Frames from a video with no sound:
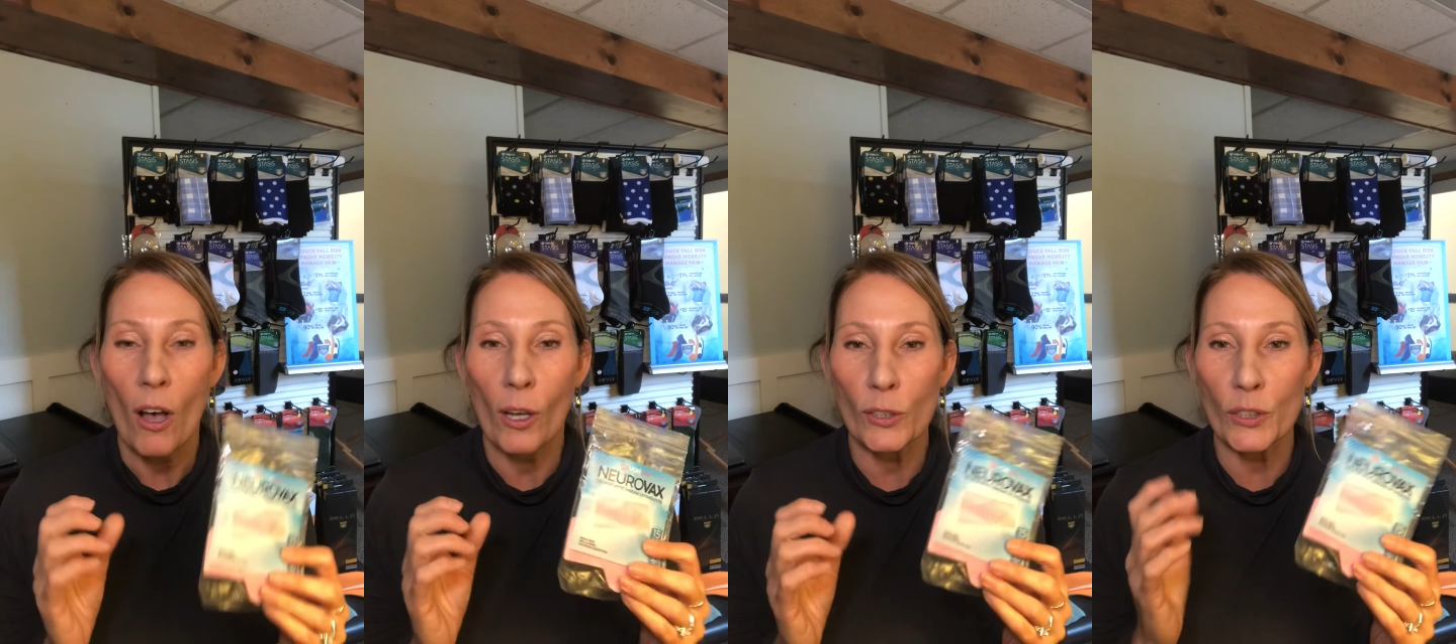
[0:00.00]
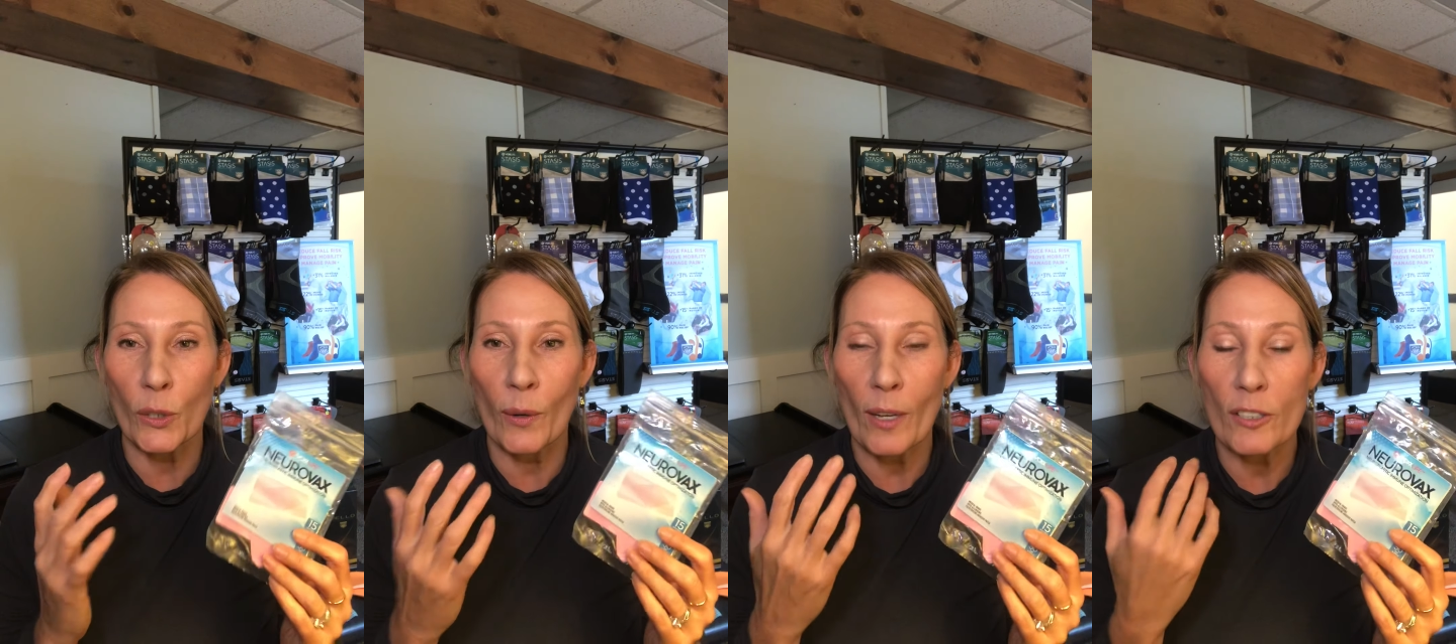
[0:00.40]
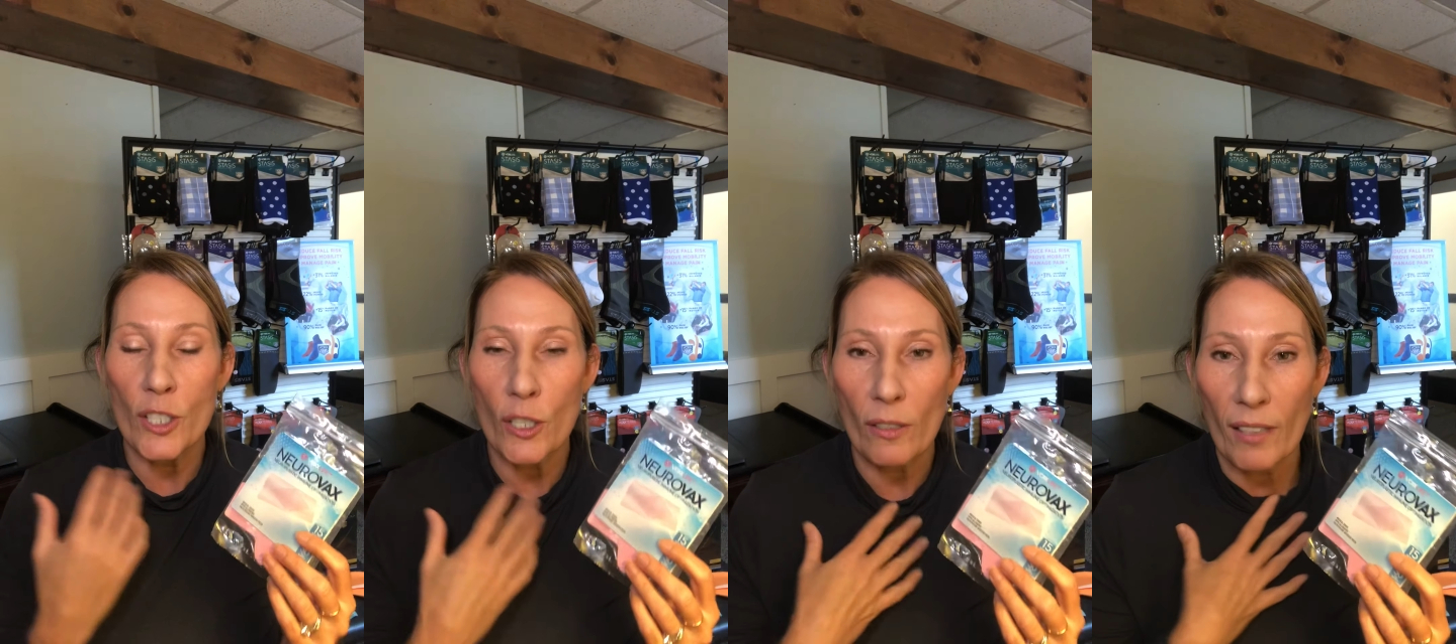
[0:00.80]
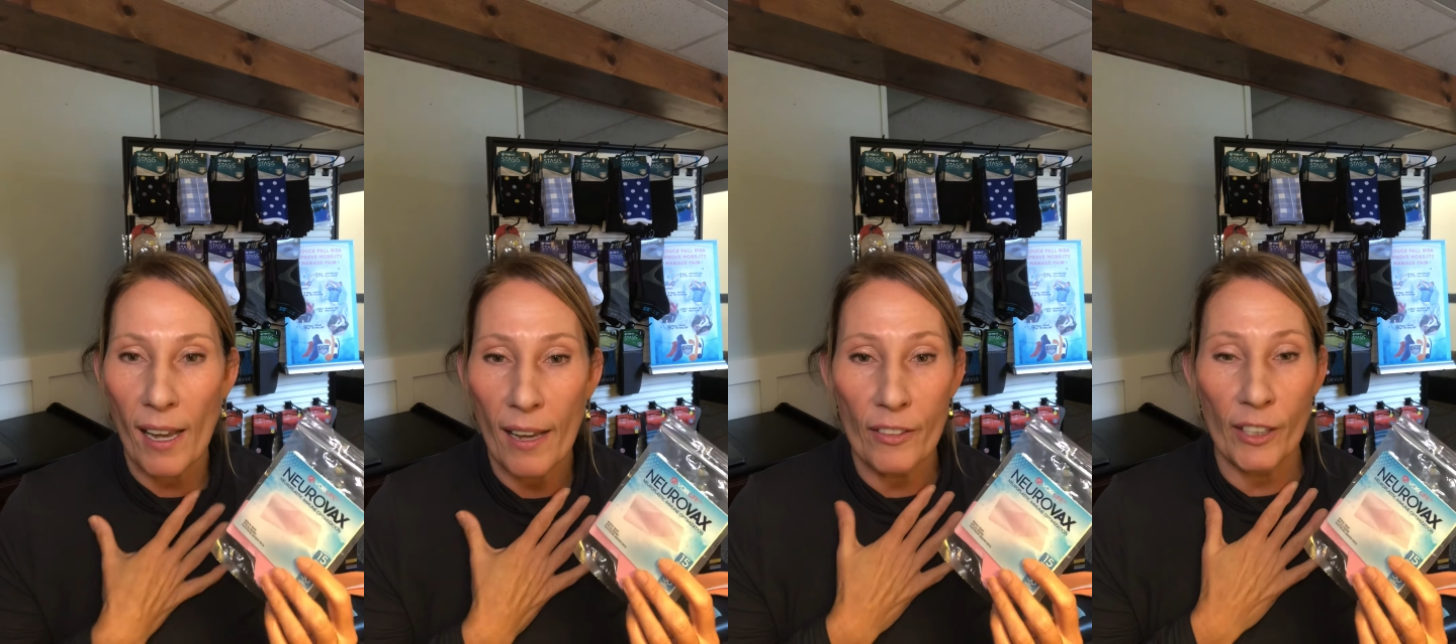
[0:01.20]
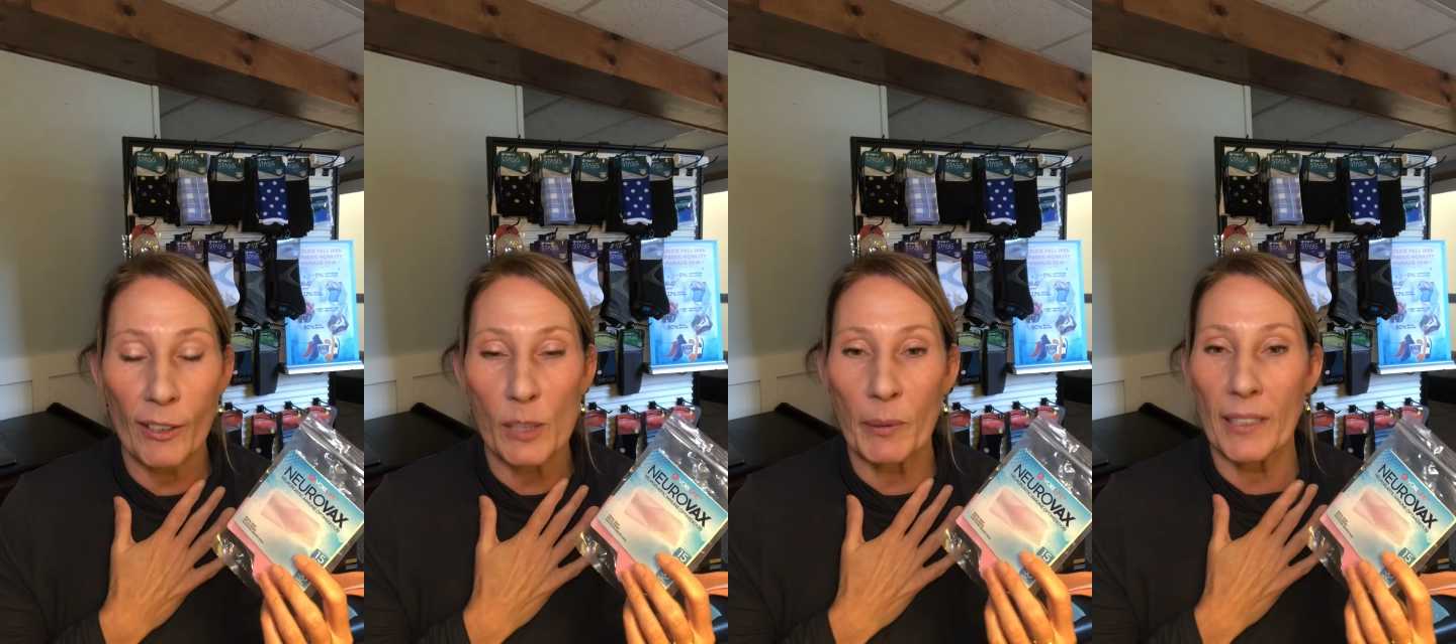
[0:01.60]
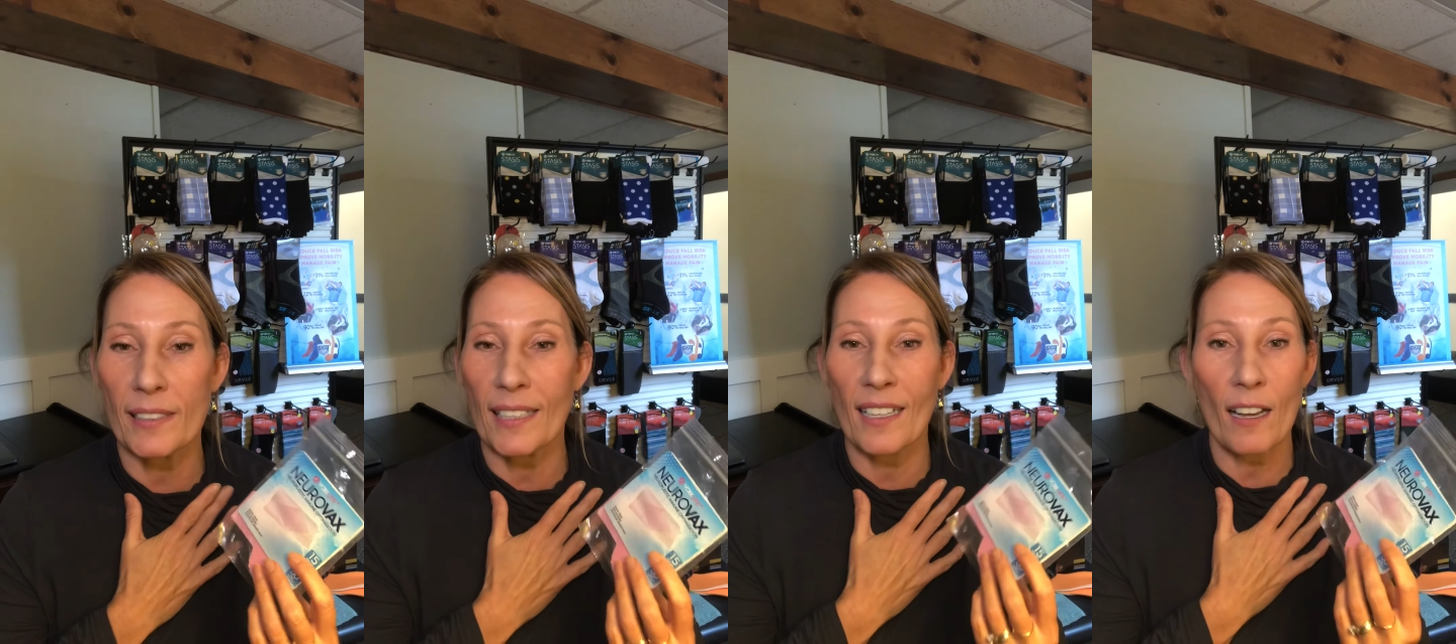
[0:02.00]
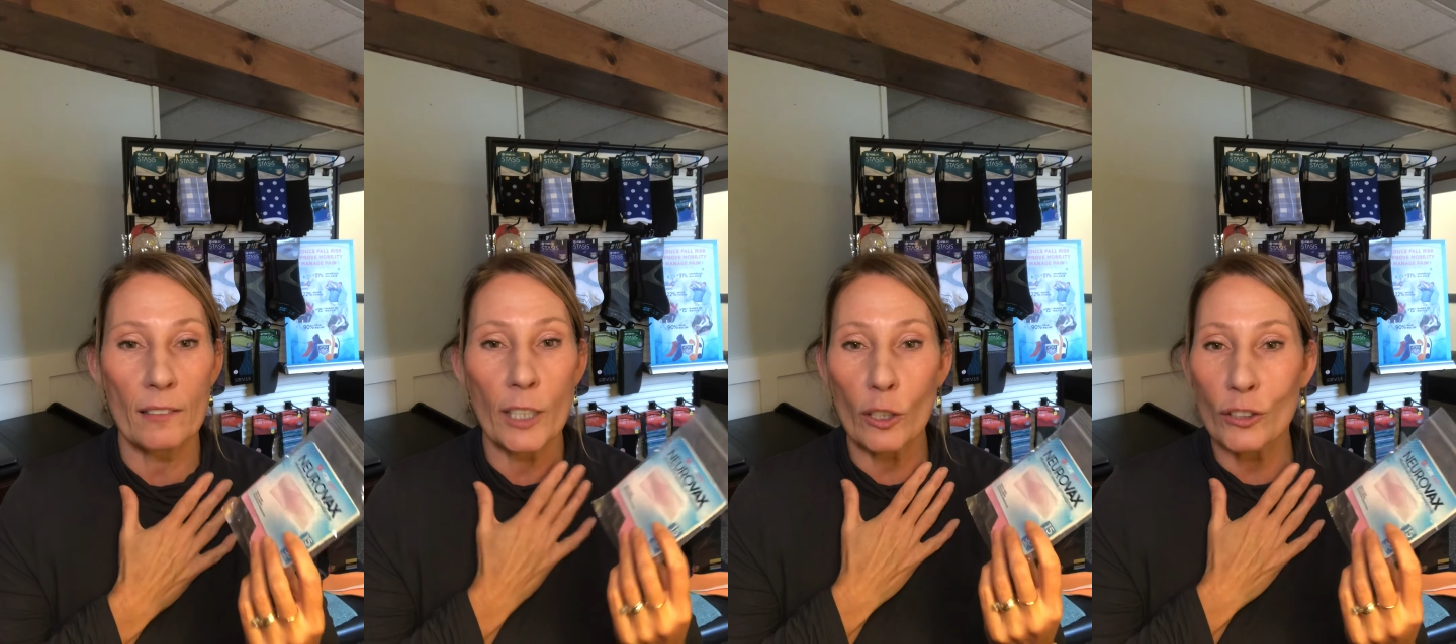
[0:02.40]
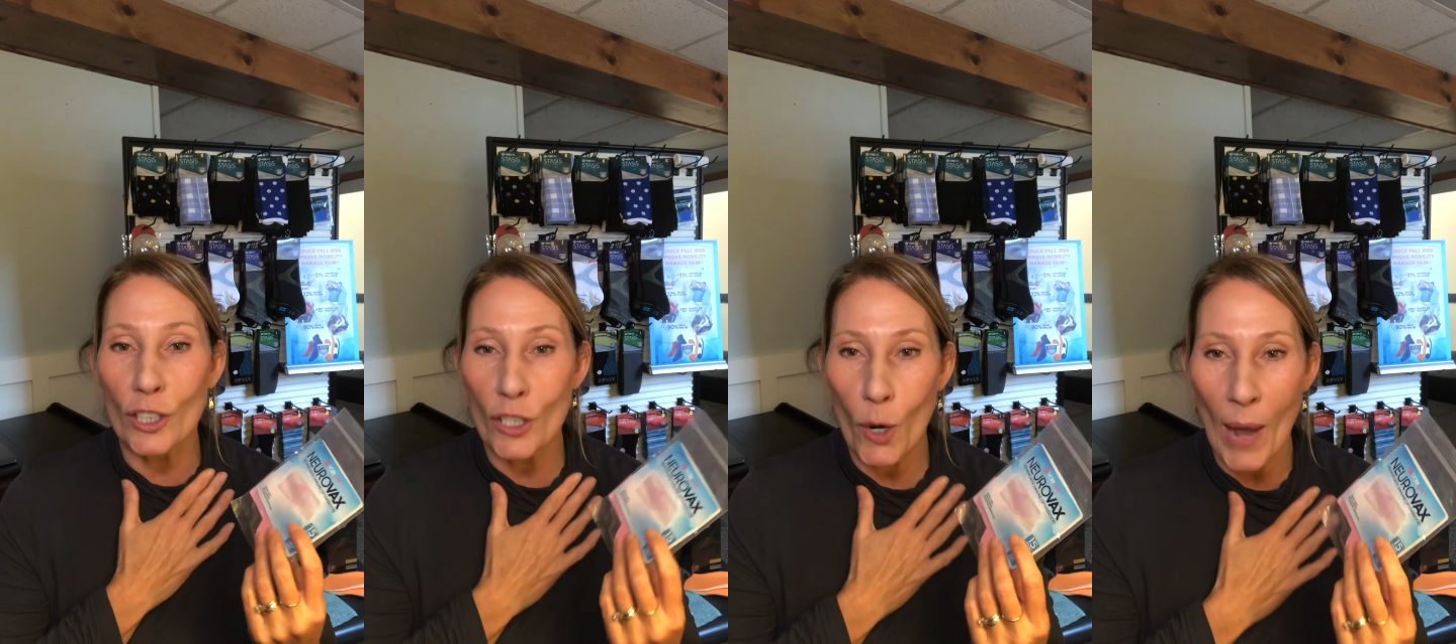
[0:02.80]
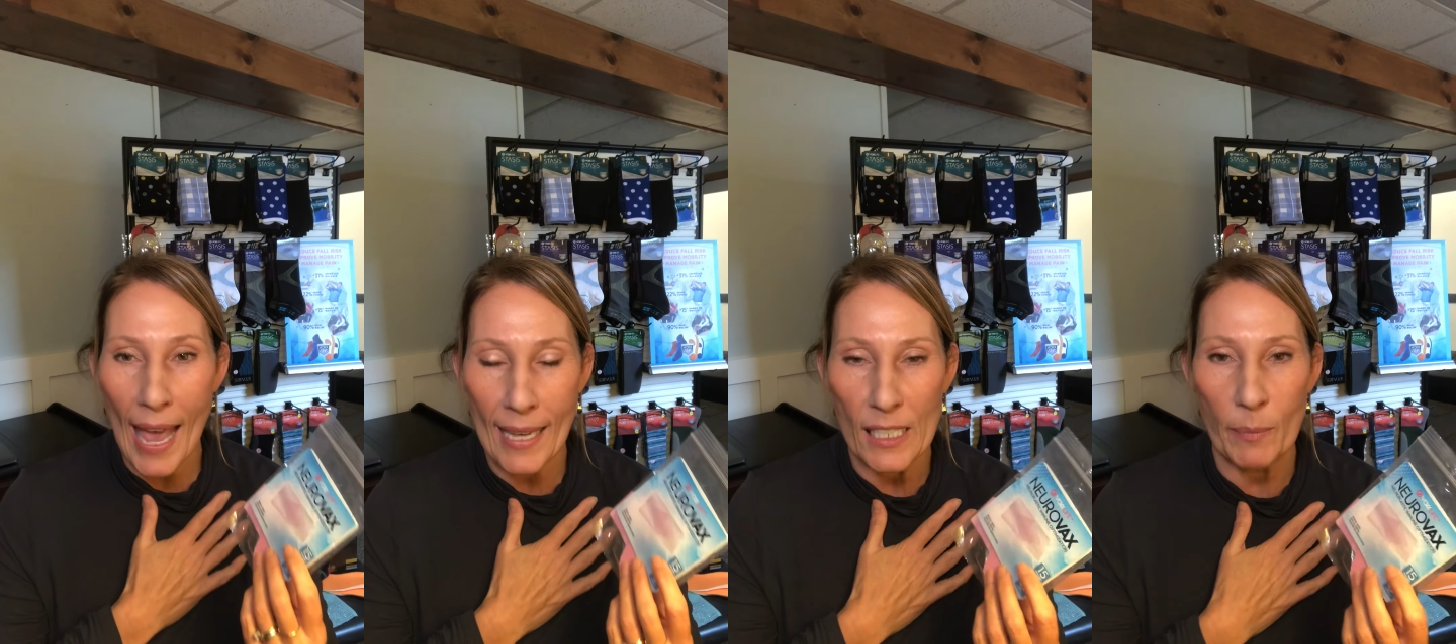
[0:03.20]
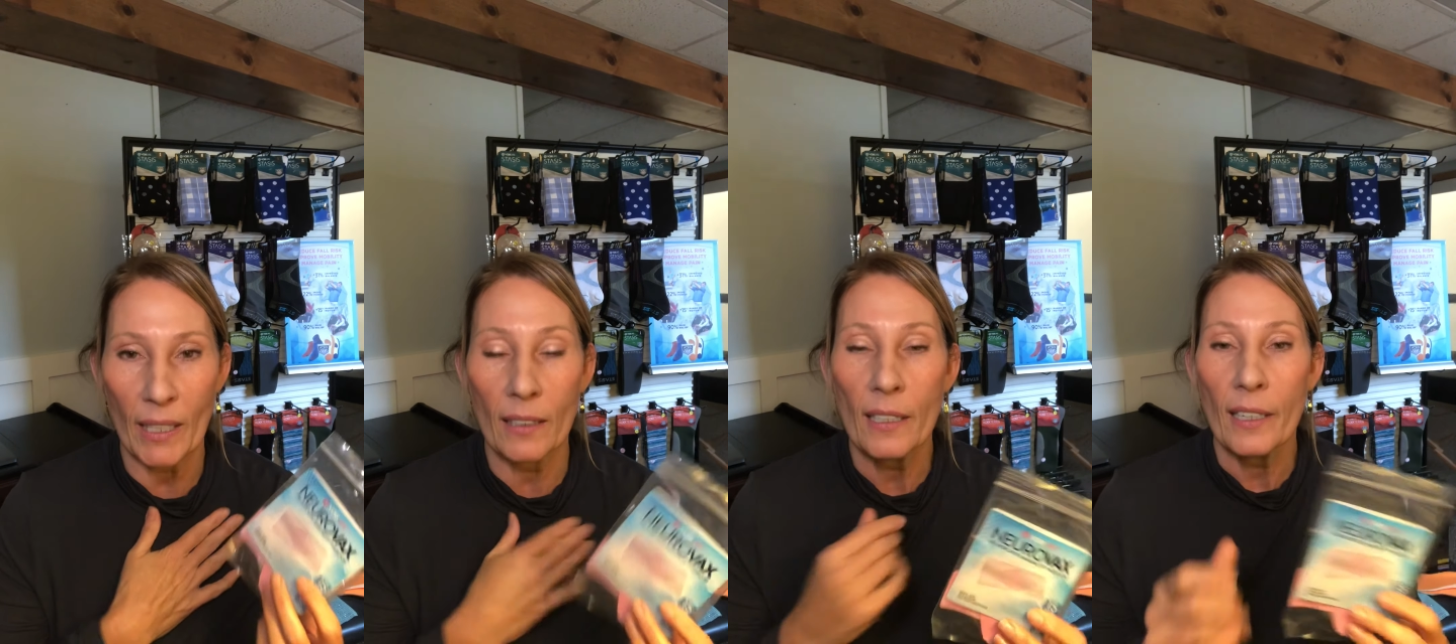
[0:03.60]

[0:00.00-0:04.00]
Also, they're experiencing little to no asthma.